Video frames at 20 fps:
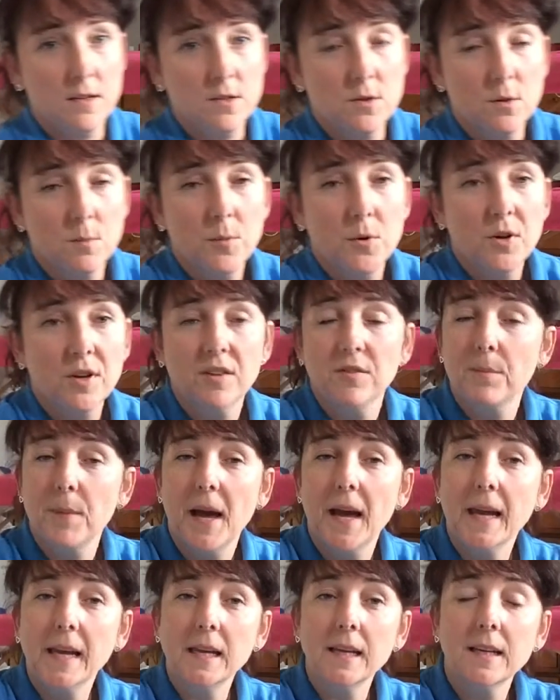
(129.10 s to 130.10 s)
to a point of
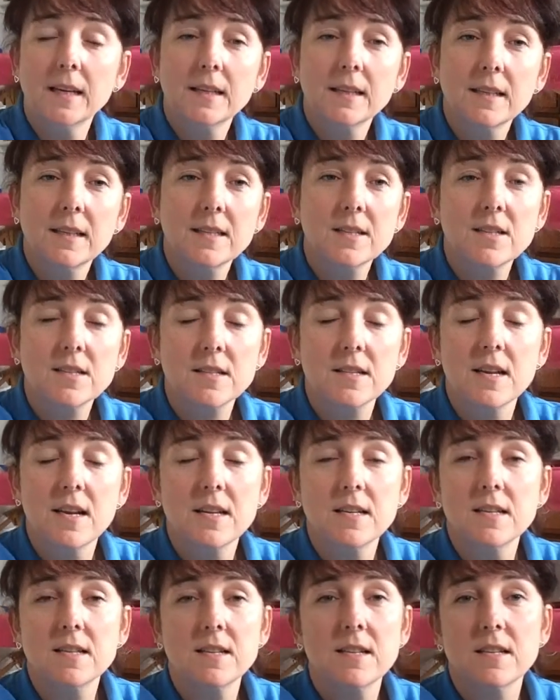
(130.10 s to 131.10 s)
pain.
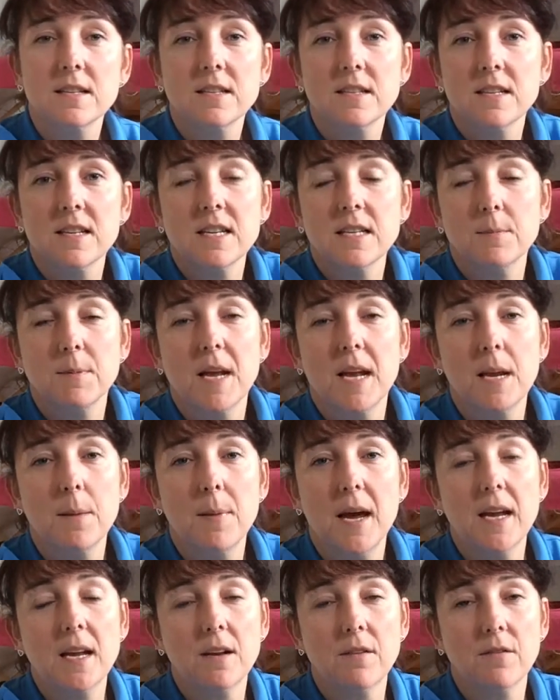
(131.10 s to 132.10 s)
There doesn't need to be any
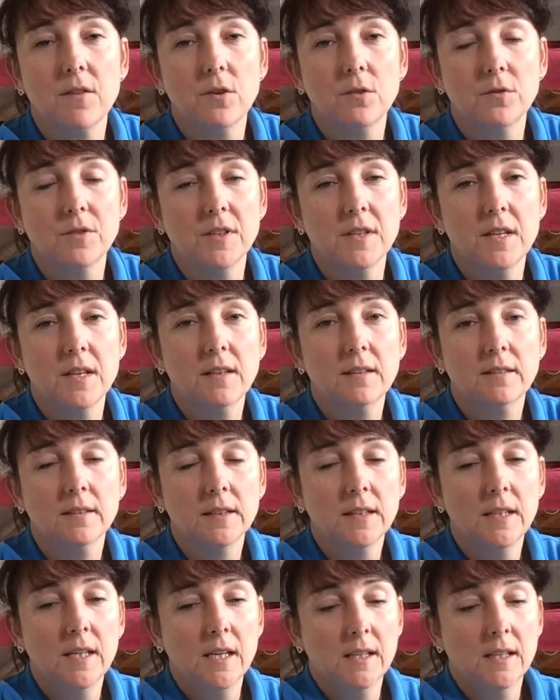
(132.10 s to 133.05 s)
pain involved in this,